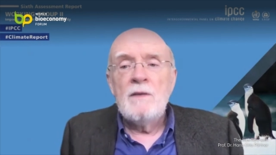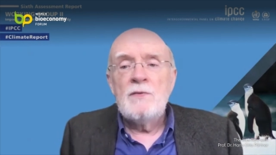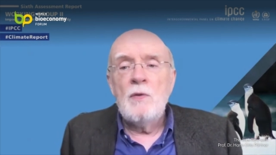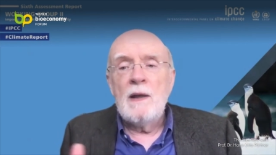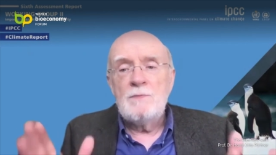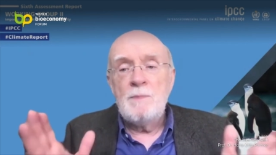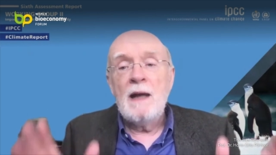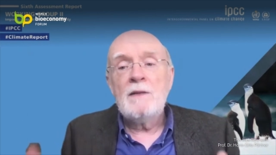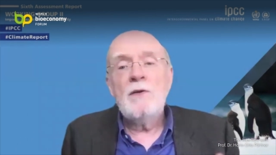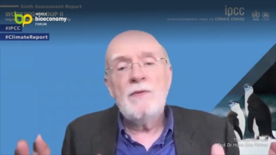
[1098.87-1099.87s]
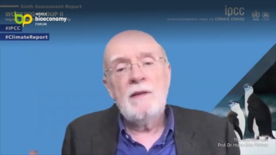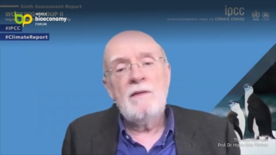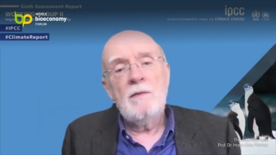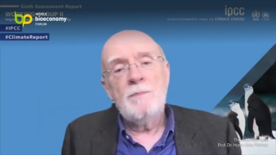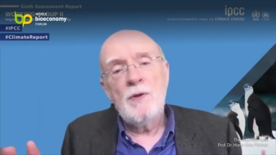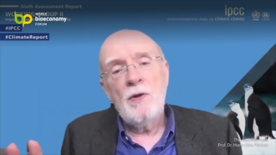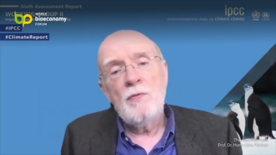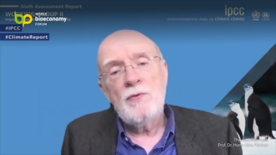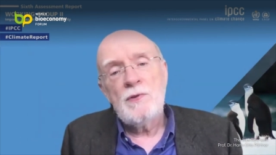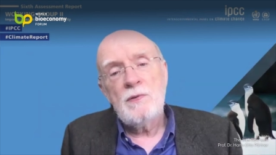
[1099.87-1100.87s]
So, as part of this
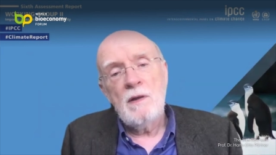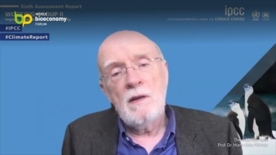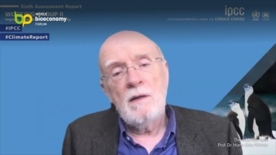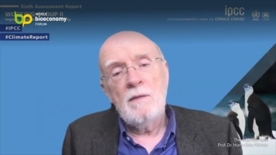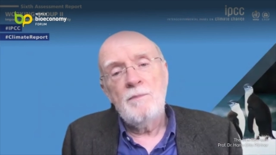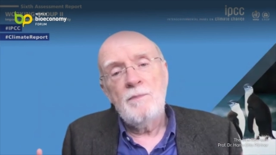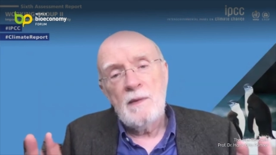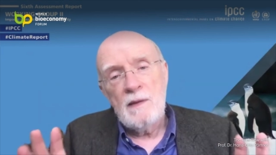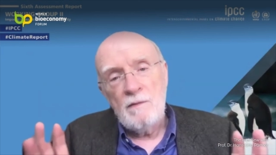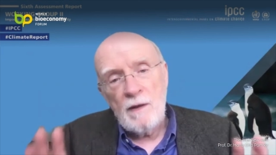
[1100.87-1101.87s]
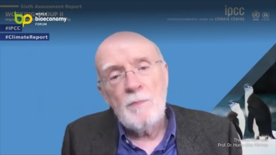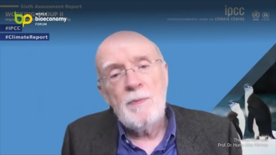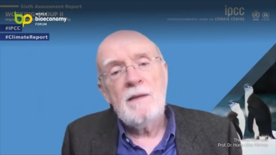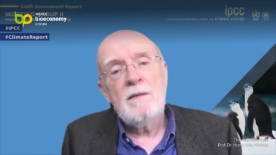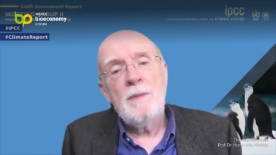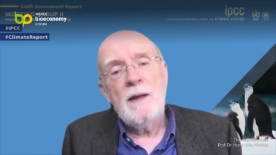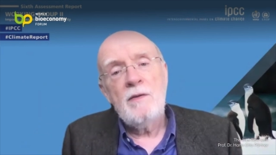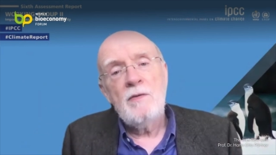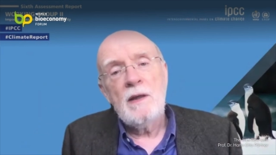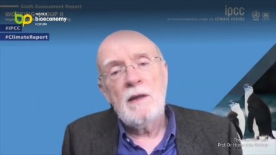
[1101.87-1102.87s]
approach, um, developing the
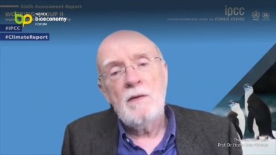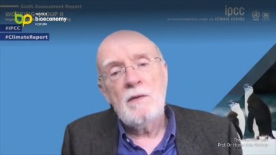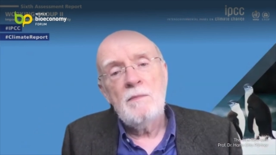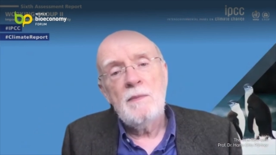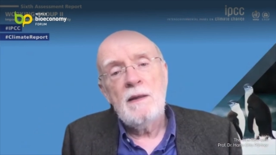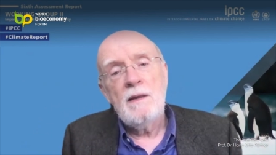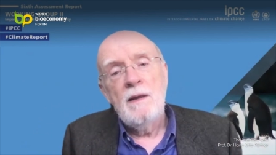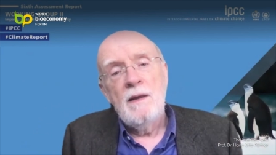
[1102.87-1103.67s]
bioeconomy